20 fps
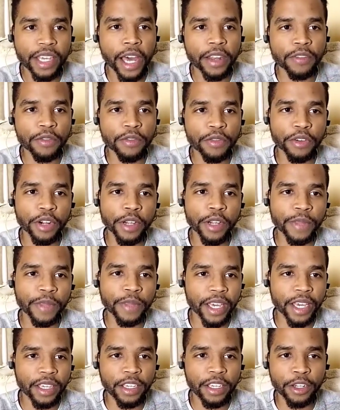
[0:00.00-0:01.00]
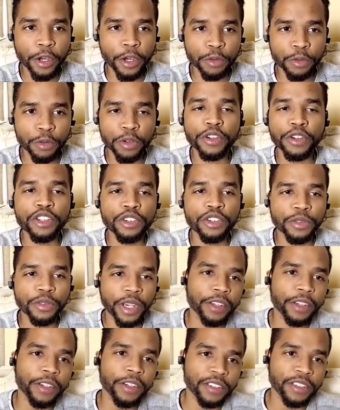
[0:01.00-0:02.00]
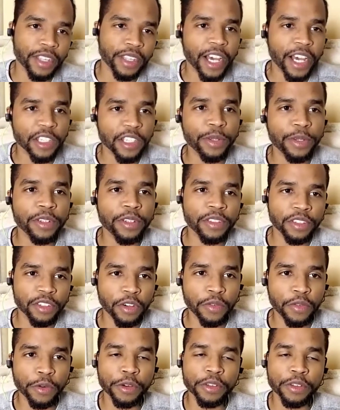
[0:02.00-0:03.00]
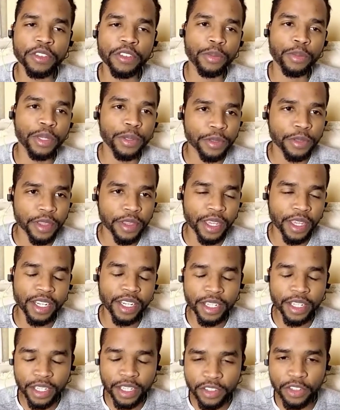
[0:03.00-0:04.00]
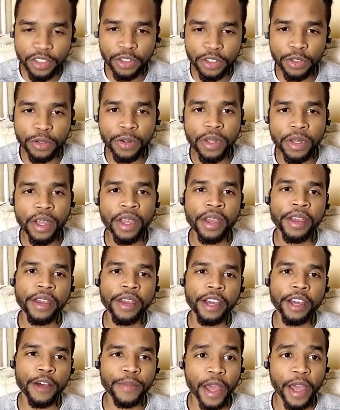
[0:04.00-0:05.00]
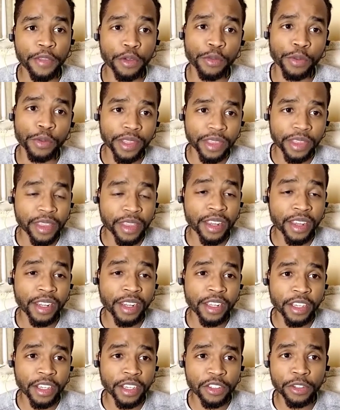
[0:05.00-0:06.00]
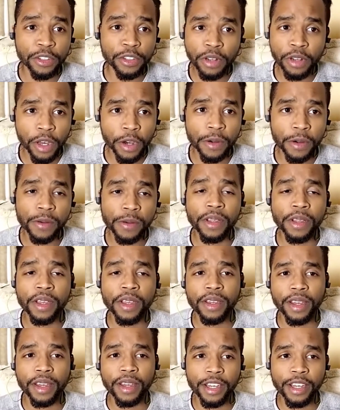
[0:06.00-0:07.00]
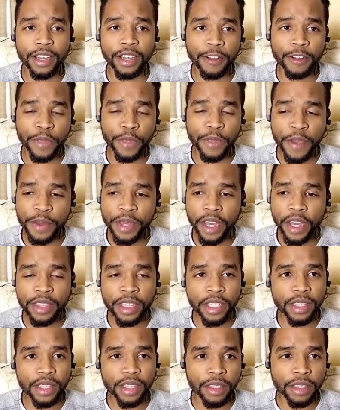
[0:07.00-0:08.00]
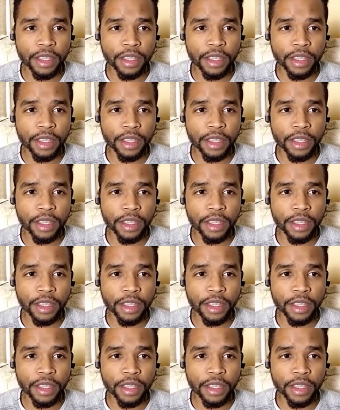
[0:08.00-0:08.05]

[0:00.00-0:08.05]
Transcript: gotten from the refrigerators, the hospitals, and so forth to the people that they need to get to at the rate that they need to get to? No. I think